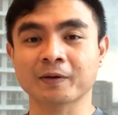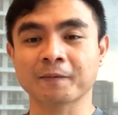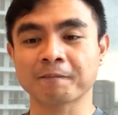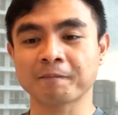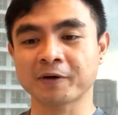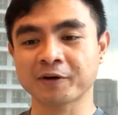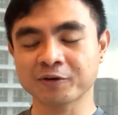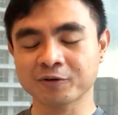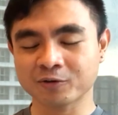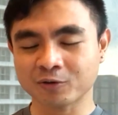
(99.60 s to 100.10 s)

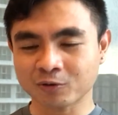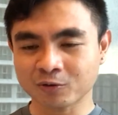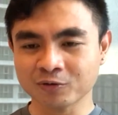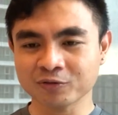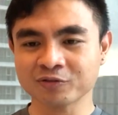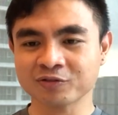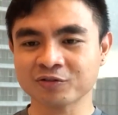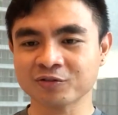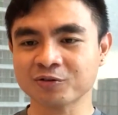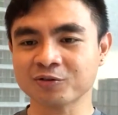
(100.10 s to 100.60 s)
But you
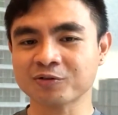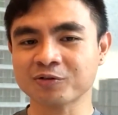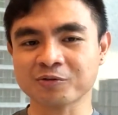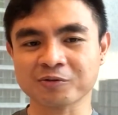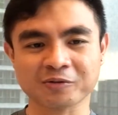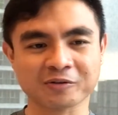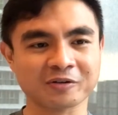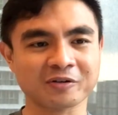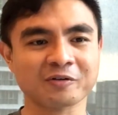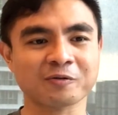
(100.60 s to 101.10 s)

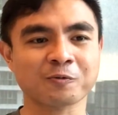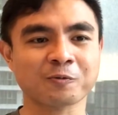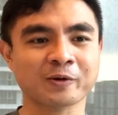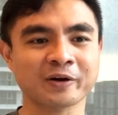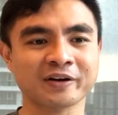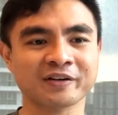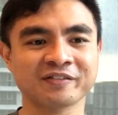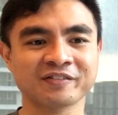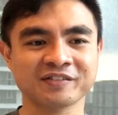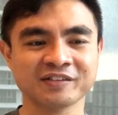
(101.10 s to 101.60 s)
also
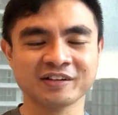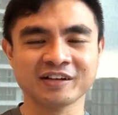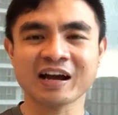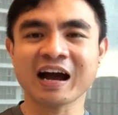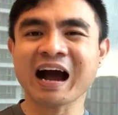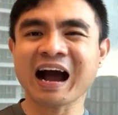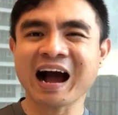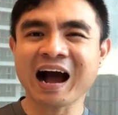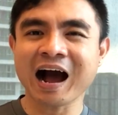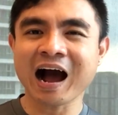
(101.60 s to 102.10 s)
want to see
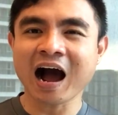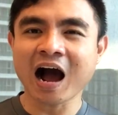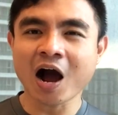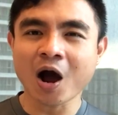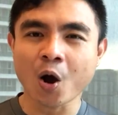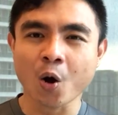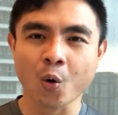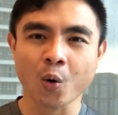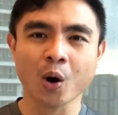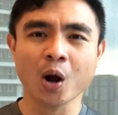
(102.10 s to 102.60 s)

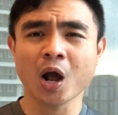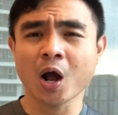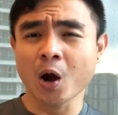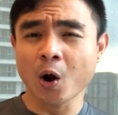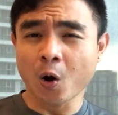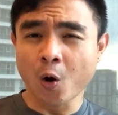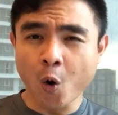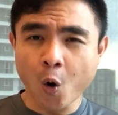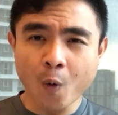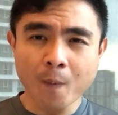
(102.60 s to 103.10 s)
how
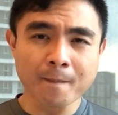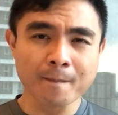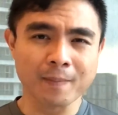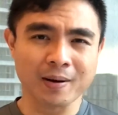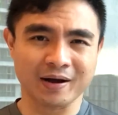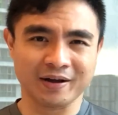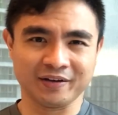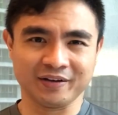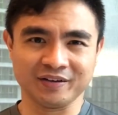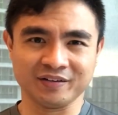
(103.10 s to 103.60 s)
home
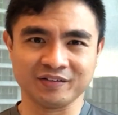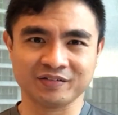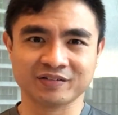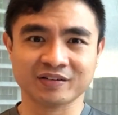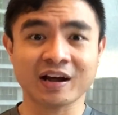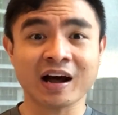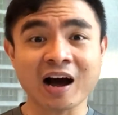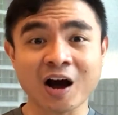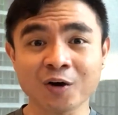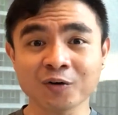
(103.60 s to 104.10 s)
buyers,
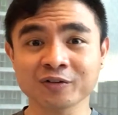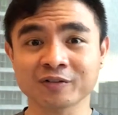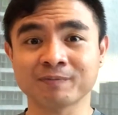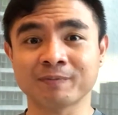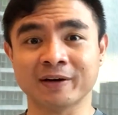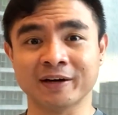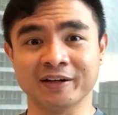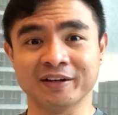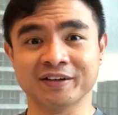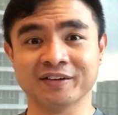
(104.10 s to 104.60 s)
house
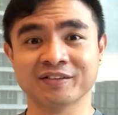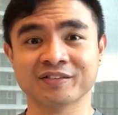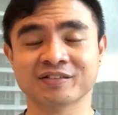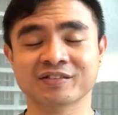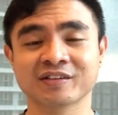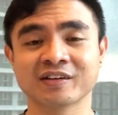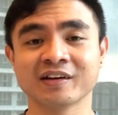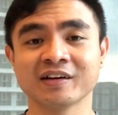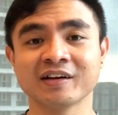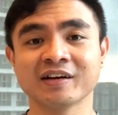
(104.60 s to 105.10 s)

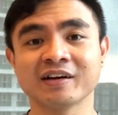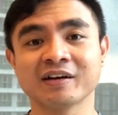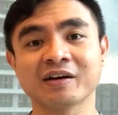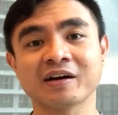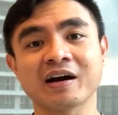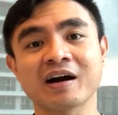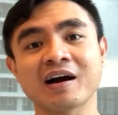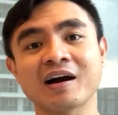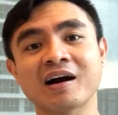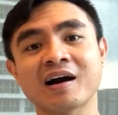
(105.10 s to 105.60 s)
buyers
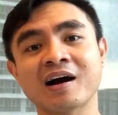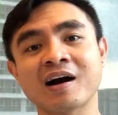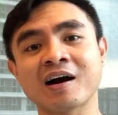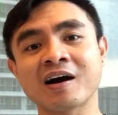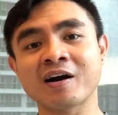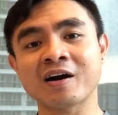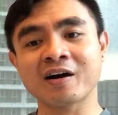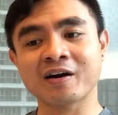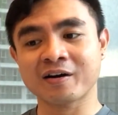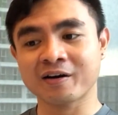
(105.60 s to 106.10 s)

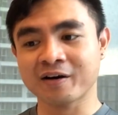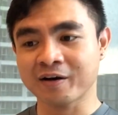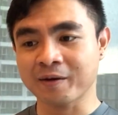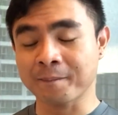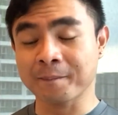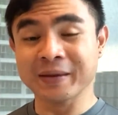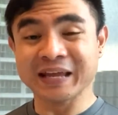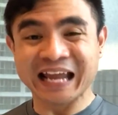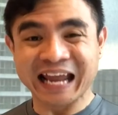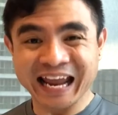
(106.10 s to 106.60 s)
are
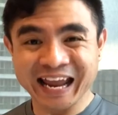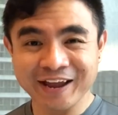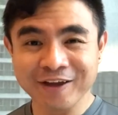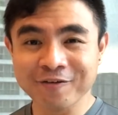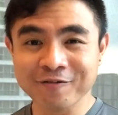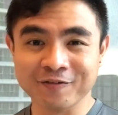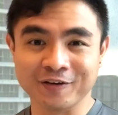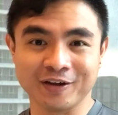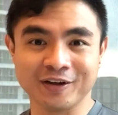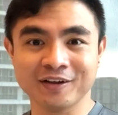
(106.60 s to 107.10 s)

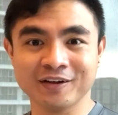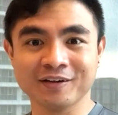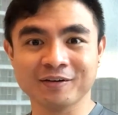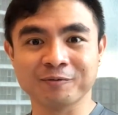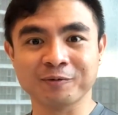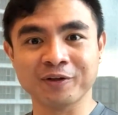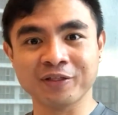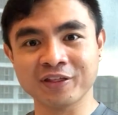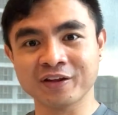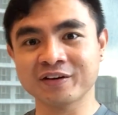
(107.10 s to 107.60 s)
behaving
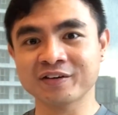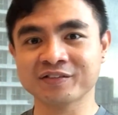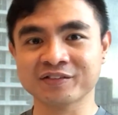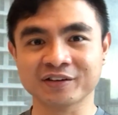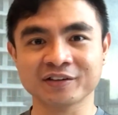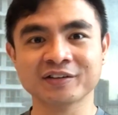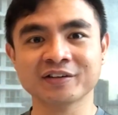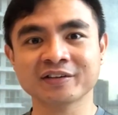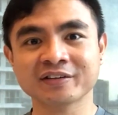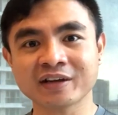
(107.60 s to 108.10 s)
within a
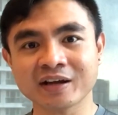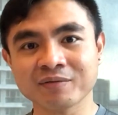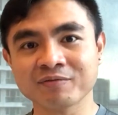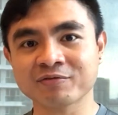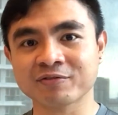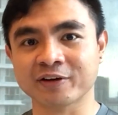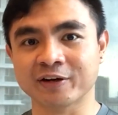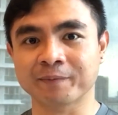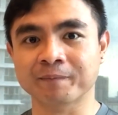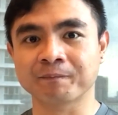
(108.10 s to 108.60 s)
certain time
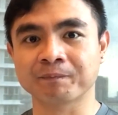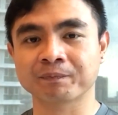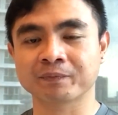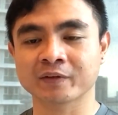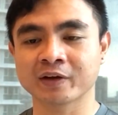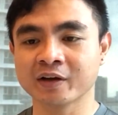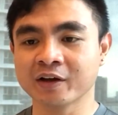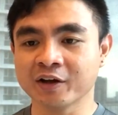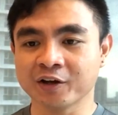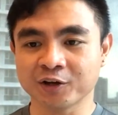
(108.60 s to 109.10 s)
frame.
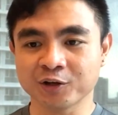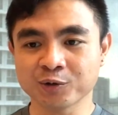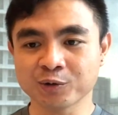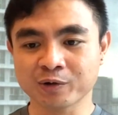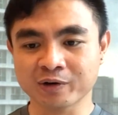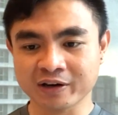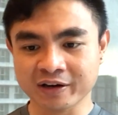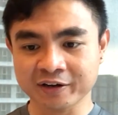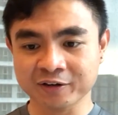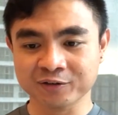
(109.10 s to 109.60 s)
You would
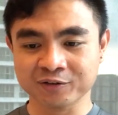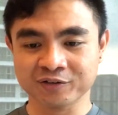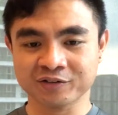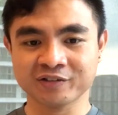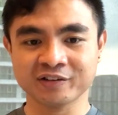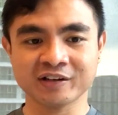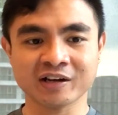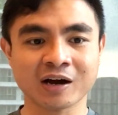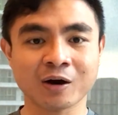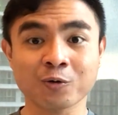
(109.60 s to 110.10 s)
like to
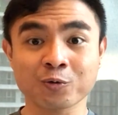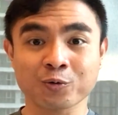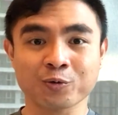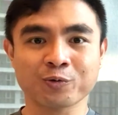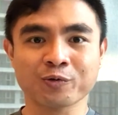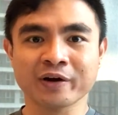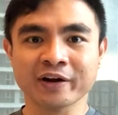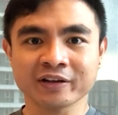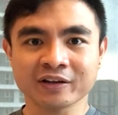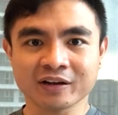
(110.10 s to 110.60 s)
see how
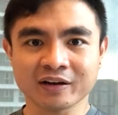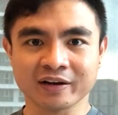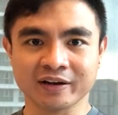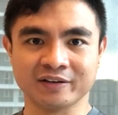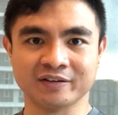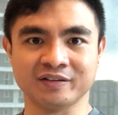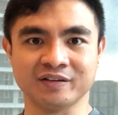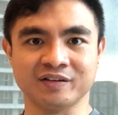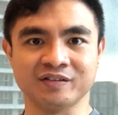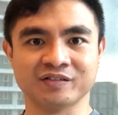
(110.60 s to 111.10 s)

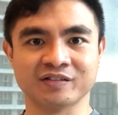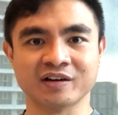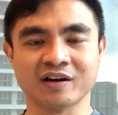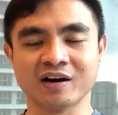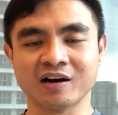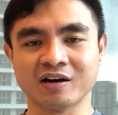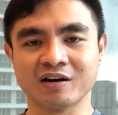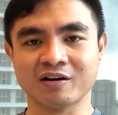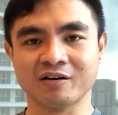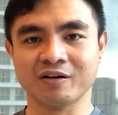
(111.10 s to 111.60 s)
regulators
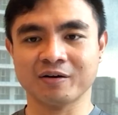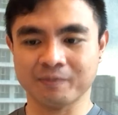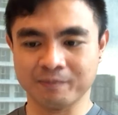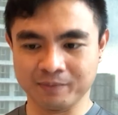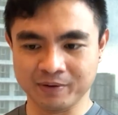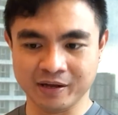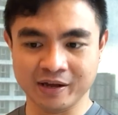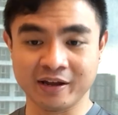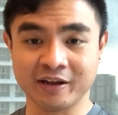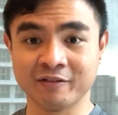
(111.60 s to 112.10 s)
are
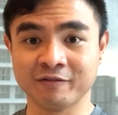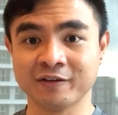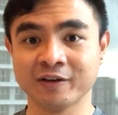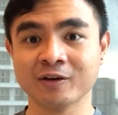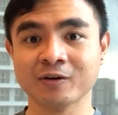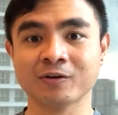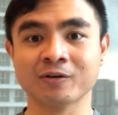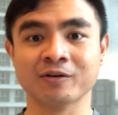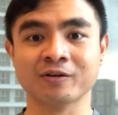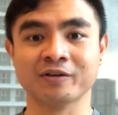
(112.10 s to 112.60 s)

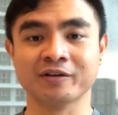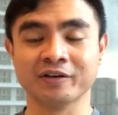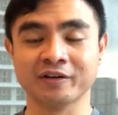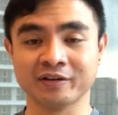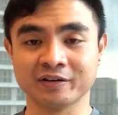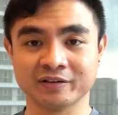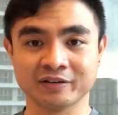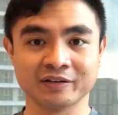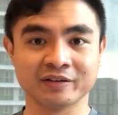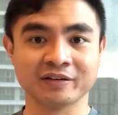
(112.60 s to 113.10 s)
behaving or
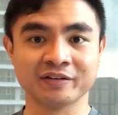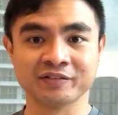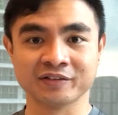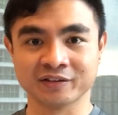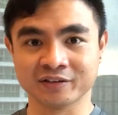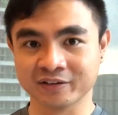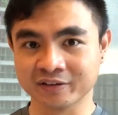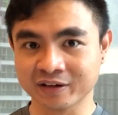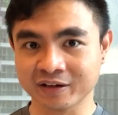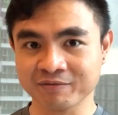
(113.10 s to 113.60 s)
in a
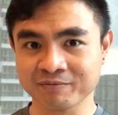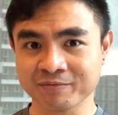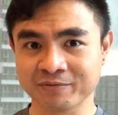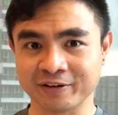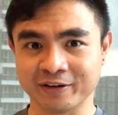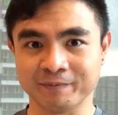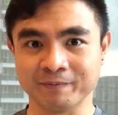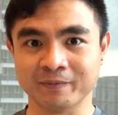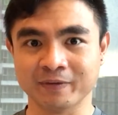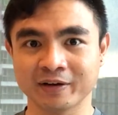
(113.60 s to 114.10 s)
certain time
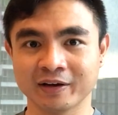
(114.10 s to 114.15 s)
frame.